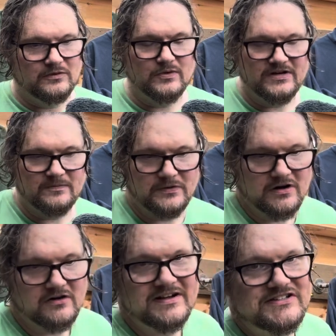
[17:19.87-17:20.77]
Wind
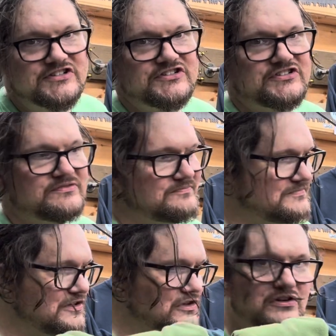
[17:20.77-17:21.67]
Pro is
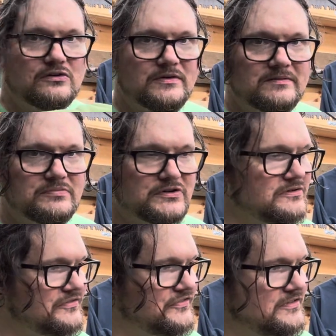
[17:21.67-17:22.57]
a little windproof.